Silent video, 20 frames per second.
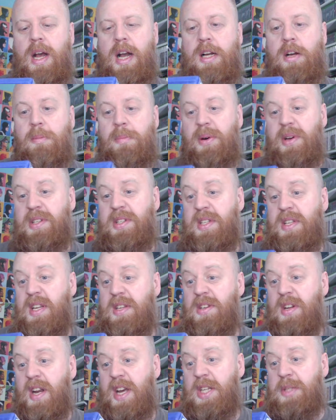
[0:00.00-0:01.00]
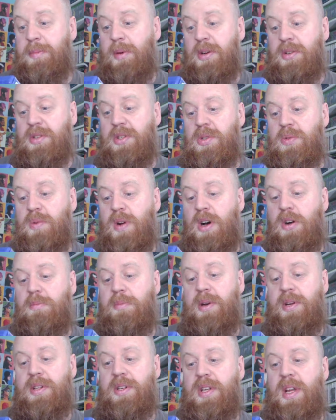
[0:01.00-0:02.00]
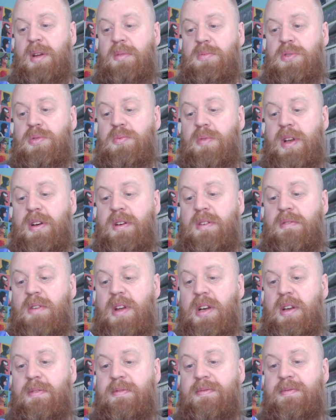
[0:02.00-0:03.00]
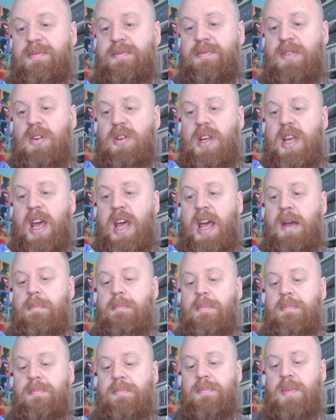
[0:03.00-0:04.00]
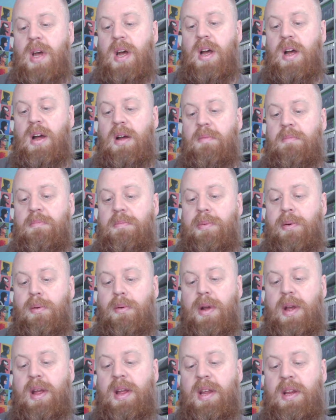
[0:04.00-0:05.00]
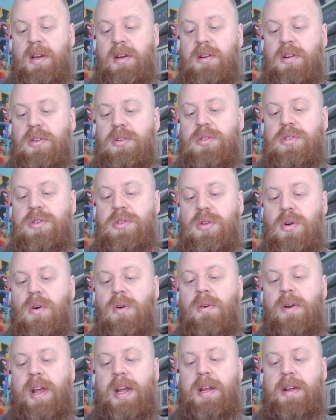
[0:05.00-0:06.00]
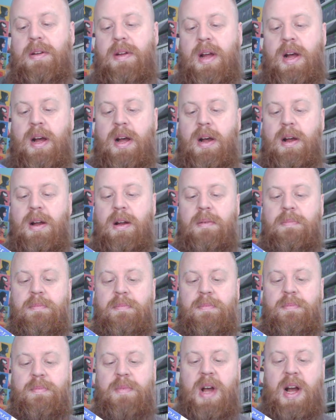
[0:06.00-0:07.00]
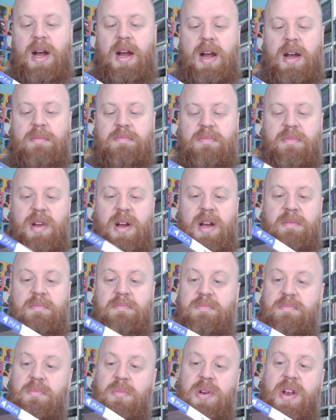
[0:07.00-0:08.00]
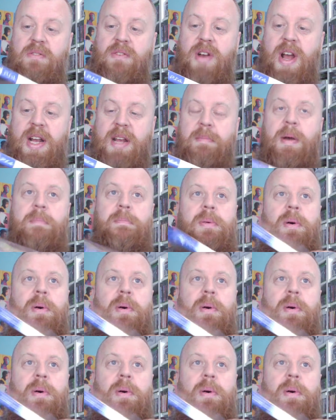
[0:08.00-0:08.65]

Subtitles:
Completed this on Xbox as well, but it was a really fun game. Pretty good story. I would recommend